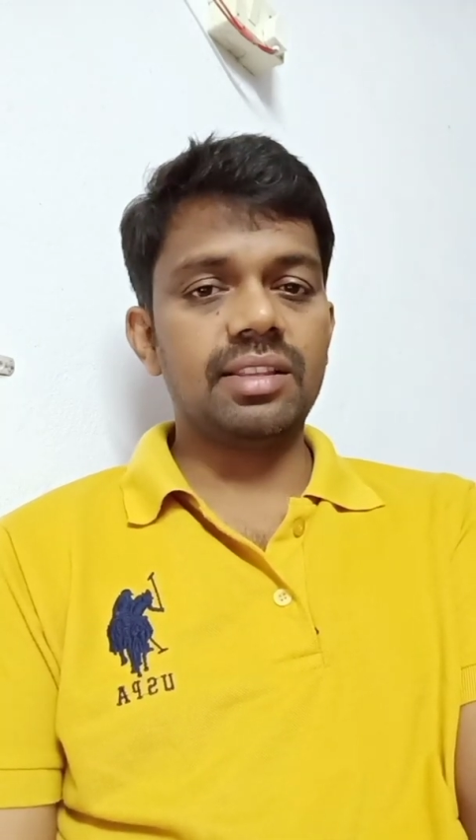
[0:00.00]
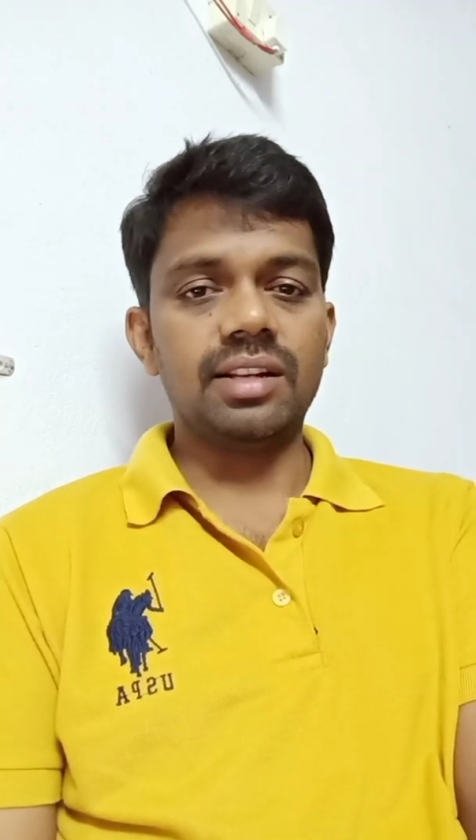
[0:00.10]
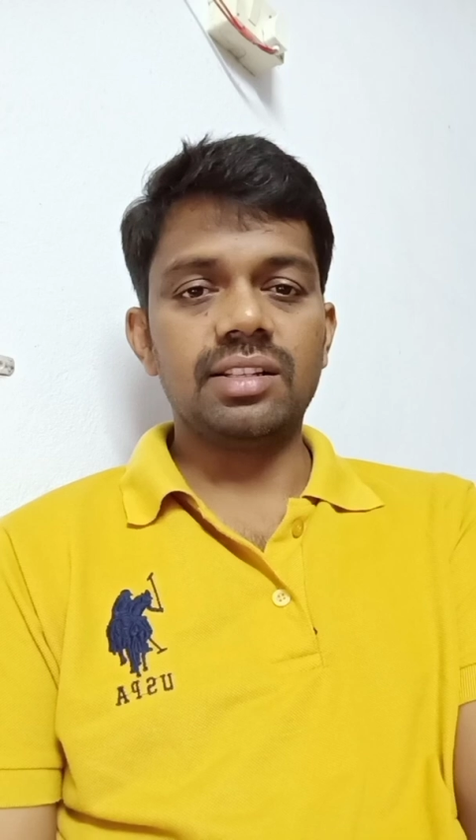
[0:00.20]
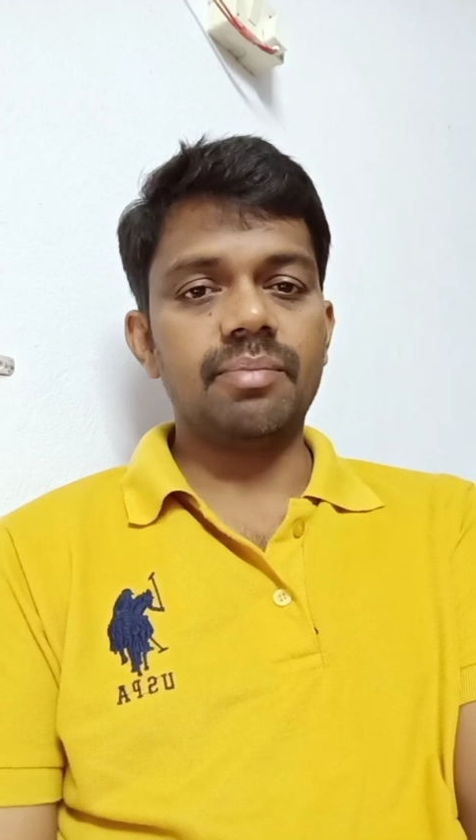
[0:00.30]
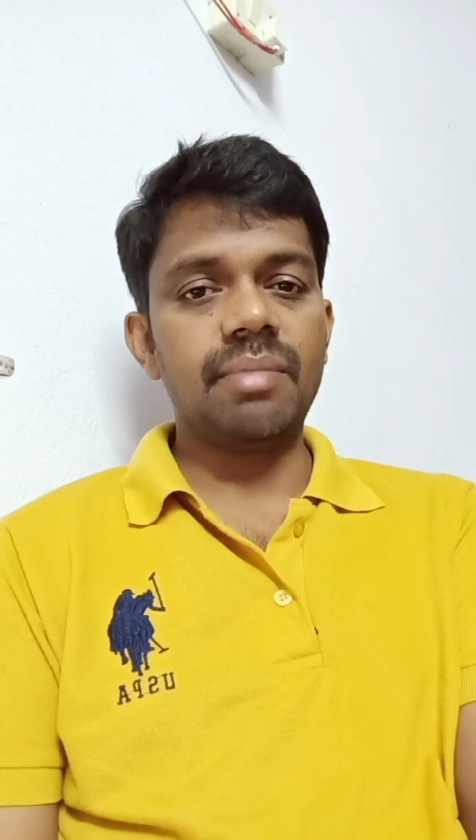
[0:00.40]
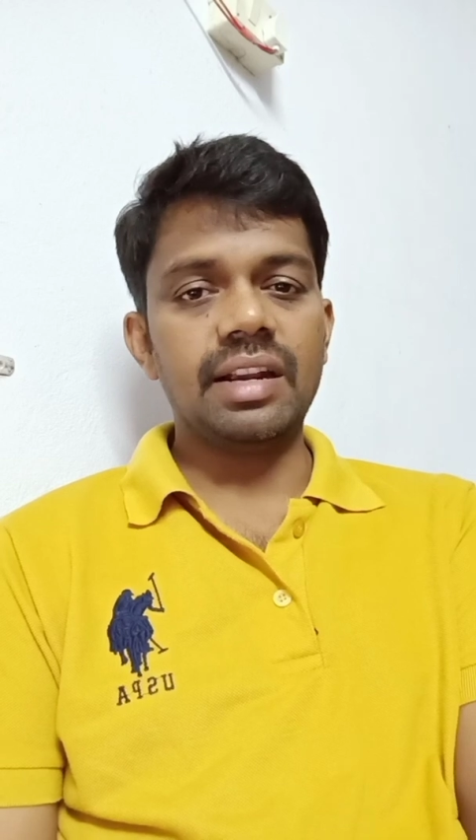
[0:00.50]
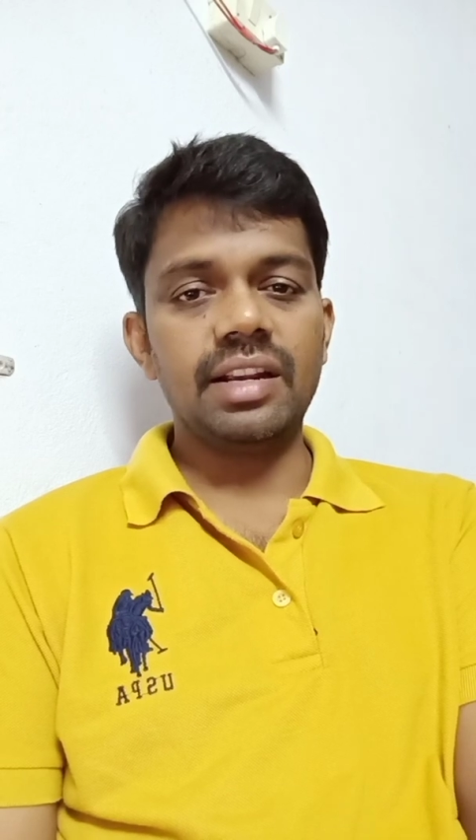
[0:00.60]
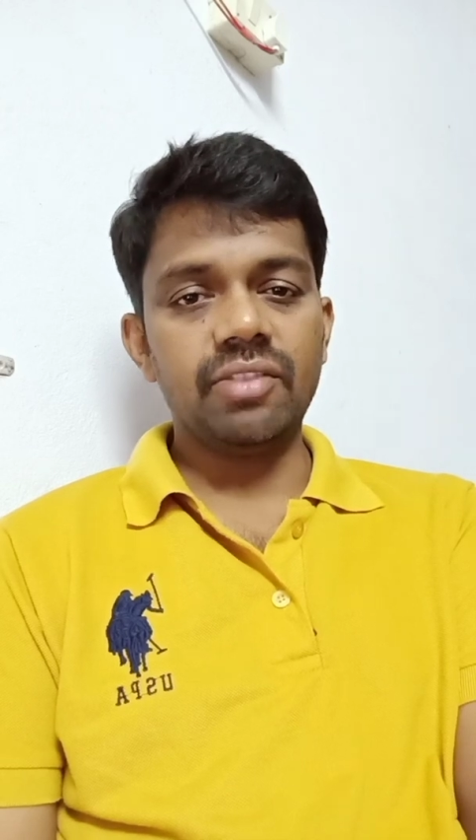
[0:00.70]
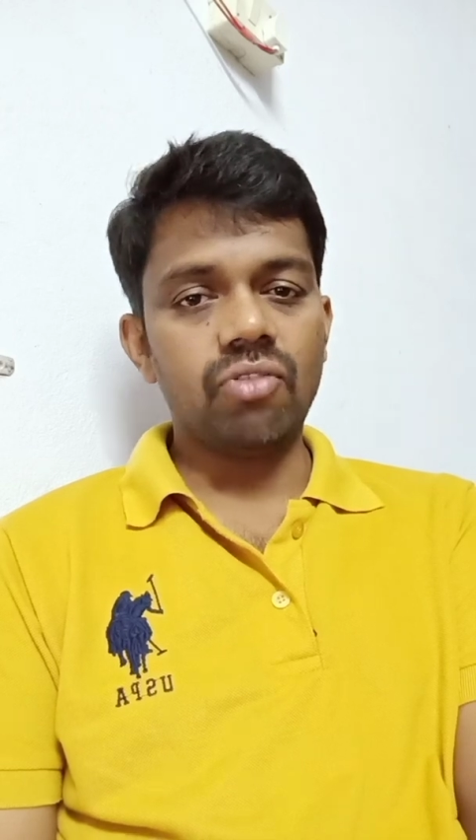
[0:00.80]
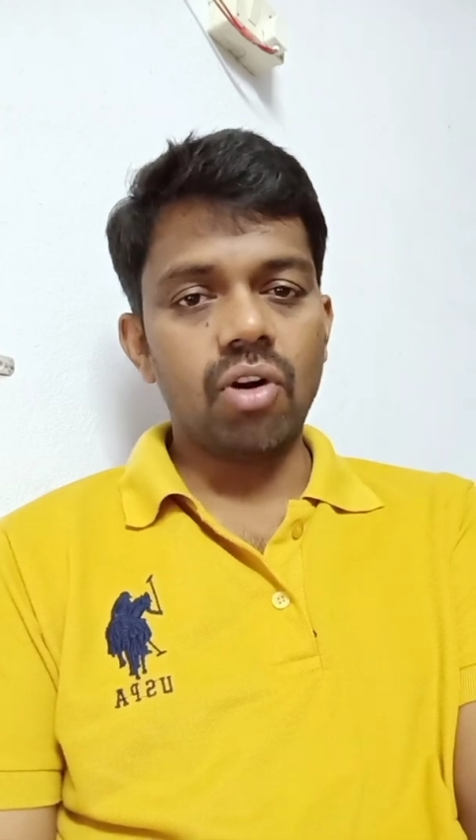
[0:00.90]
That is a
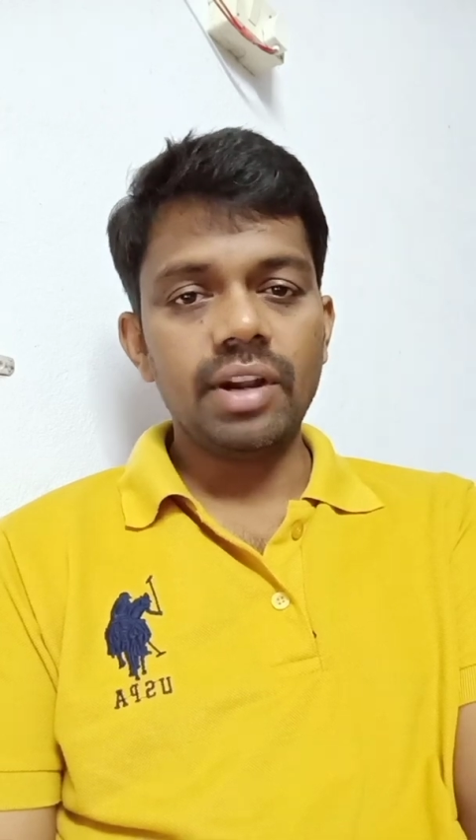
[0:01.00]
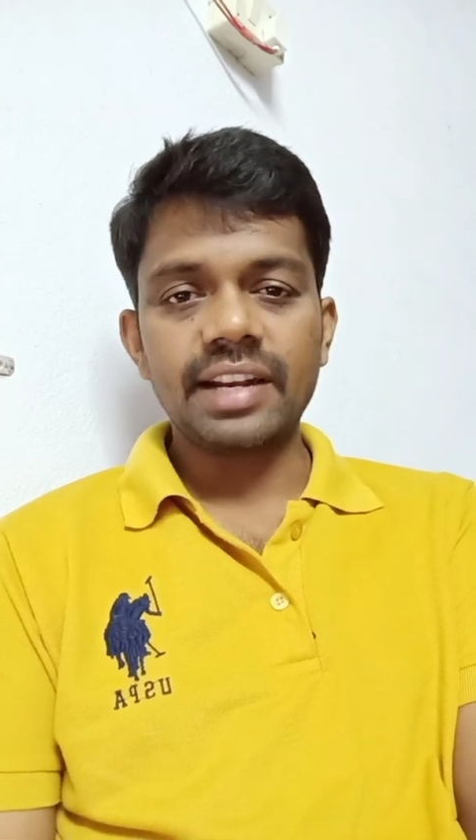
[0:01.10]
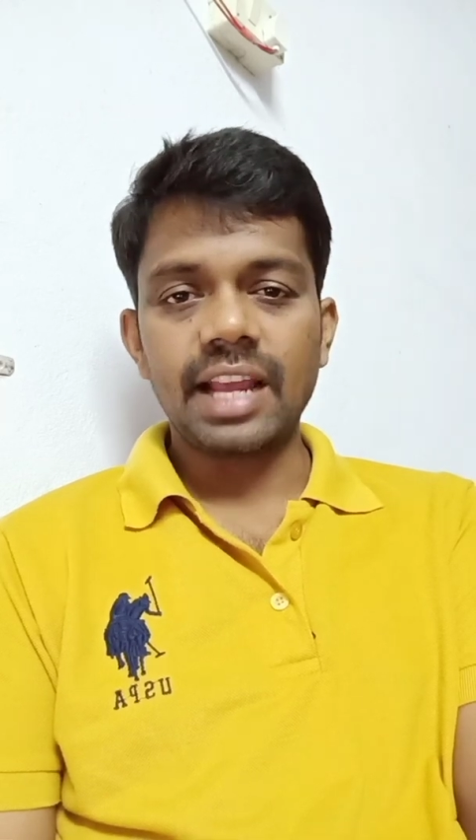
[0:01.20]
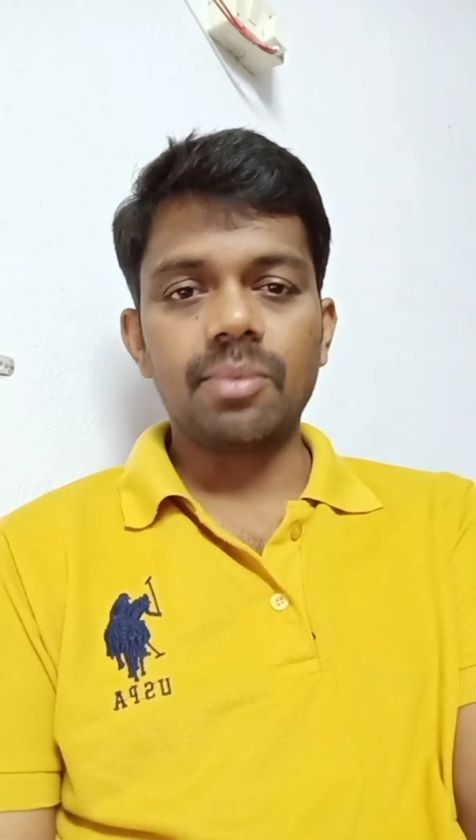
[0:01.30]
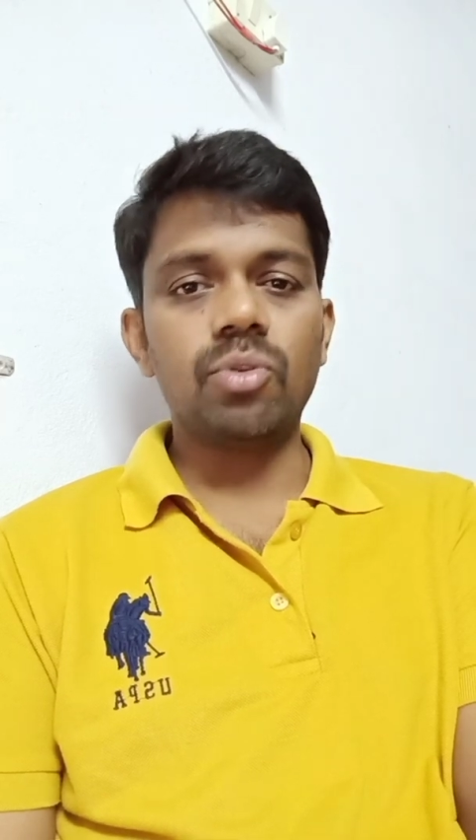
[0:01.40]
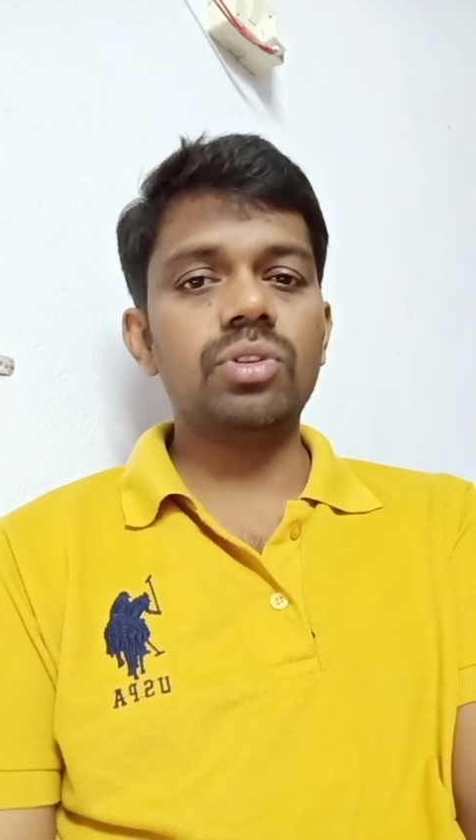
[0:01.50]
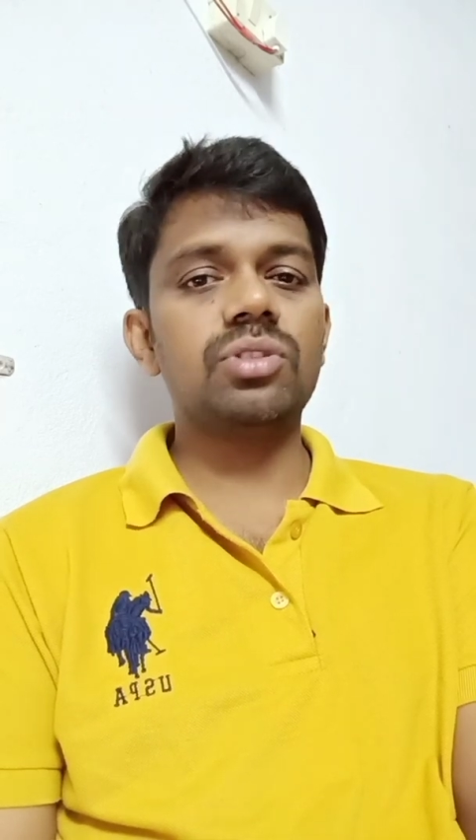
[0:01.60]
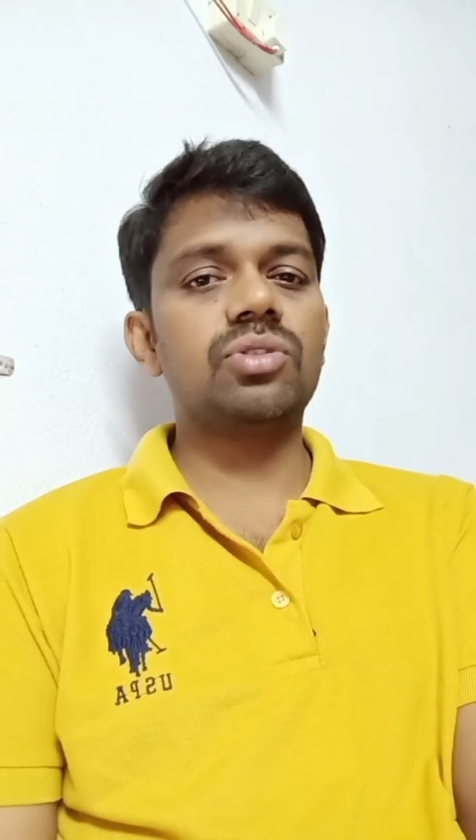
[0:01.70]
default timeout.